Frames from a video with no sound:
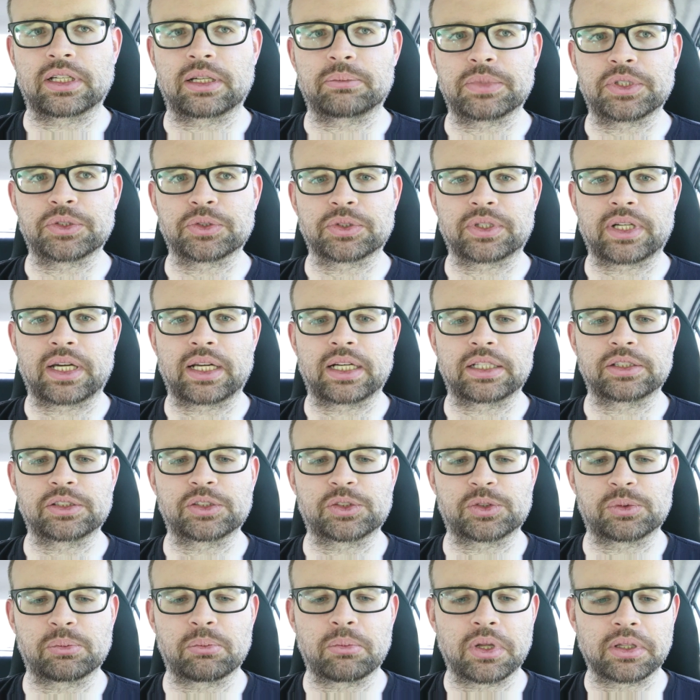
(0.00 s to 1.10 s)
These are kind of
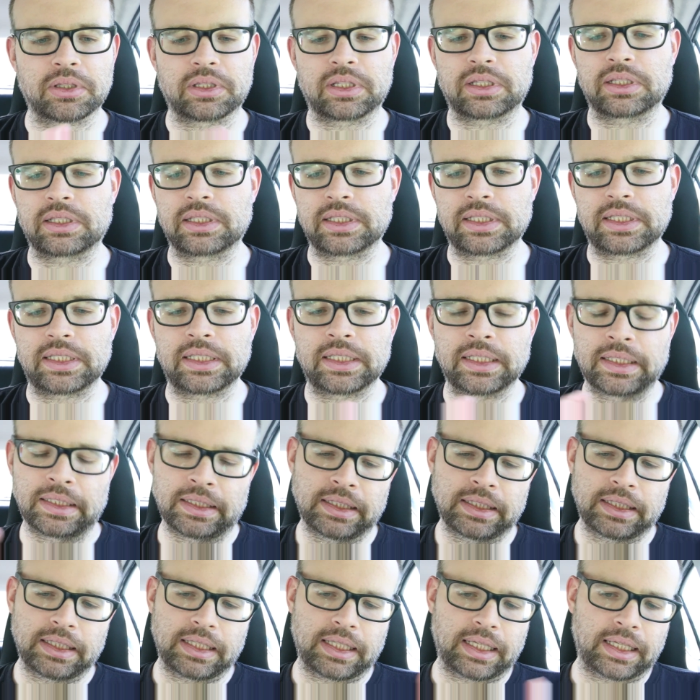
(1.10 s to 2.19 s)
just monthly
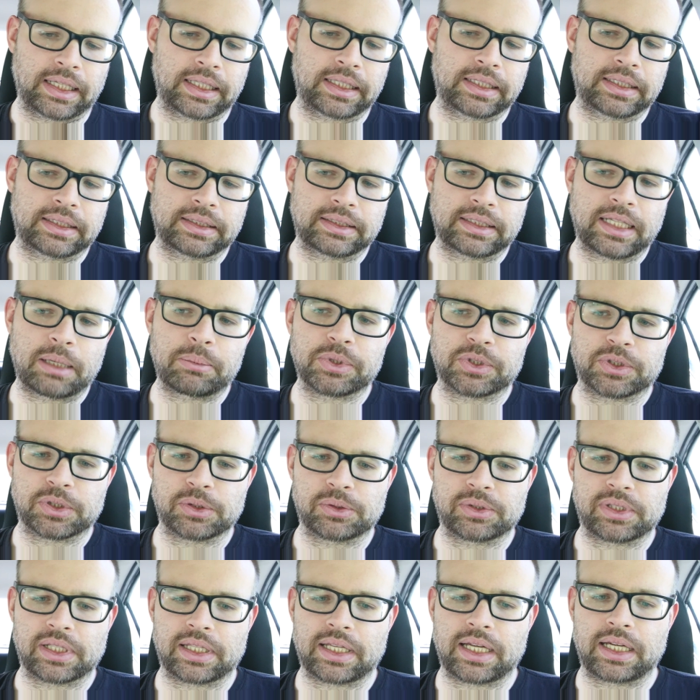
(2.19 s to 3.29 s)

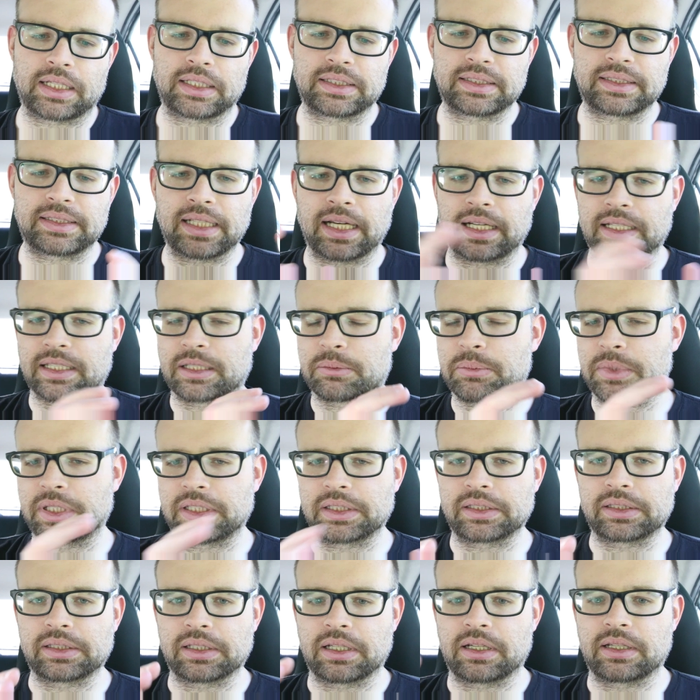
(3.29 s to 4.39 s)
episodes that kind of
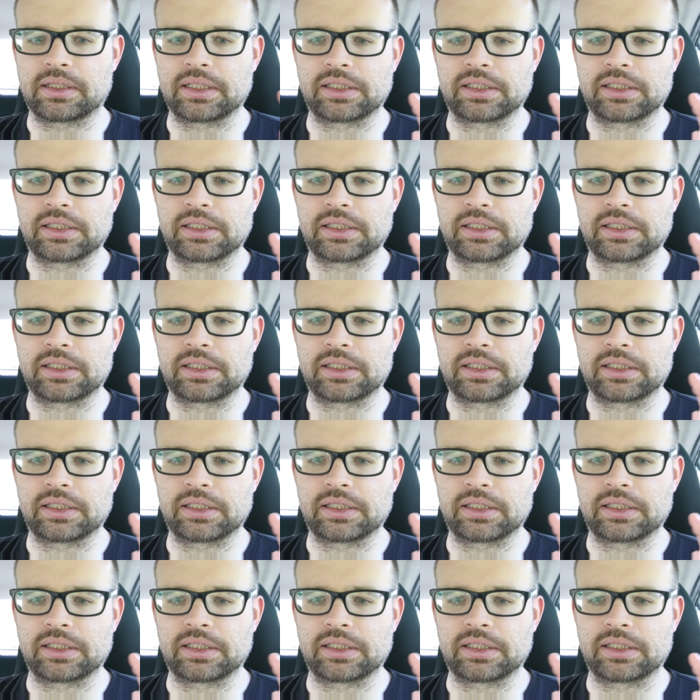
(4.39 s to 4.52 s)
document